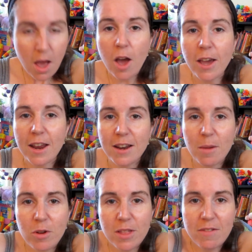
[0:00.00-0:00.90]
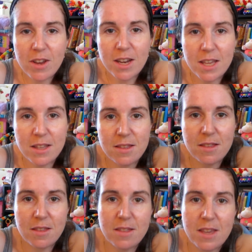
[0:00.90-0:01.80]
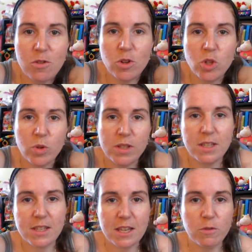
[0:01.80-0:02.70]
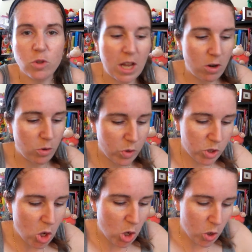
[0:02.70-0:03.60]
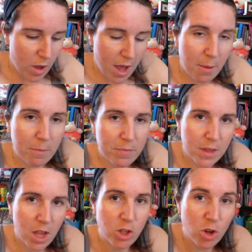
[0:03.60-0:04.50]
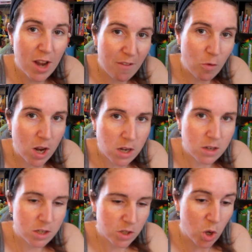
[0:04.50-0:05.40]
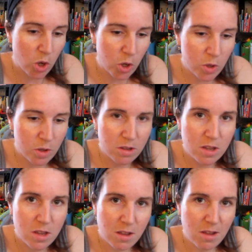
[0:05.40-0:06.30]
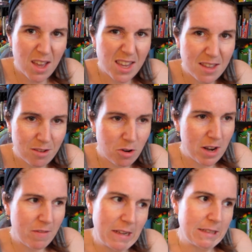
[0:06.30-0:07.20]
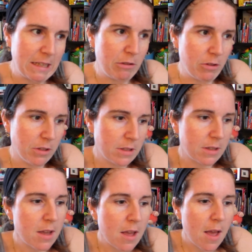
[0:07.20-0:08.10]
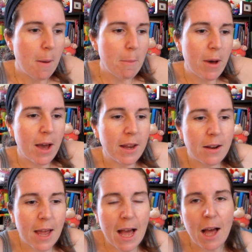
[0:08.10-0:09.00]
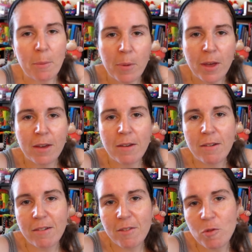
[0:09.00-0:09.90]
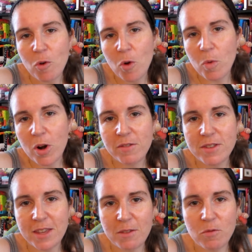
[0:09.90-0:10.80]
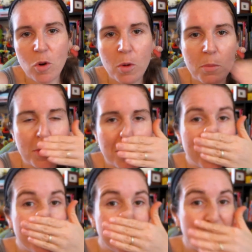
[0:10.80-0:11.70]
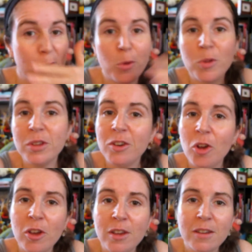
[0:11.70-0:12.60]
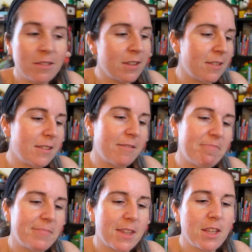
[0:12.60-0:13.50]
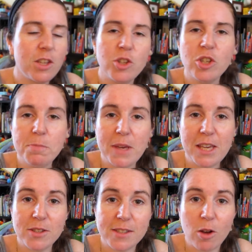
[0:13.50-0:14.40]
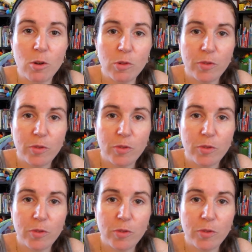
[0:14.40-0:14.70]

Okay, number 11 is secret to a successful channel. So I don't have one, so I guess I don't have any secrets. But from what I've seen from the better people, you know, just be yourself.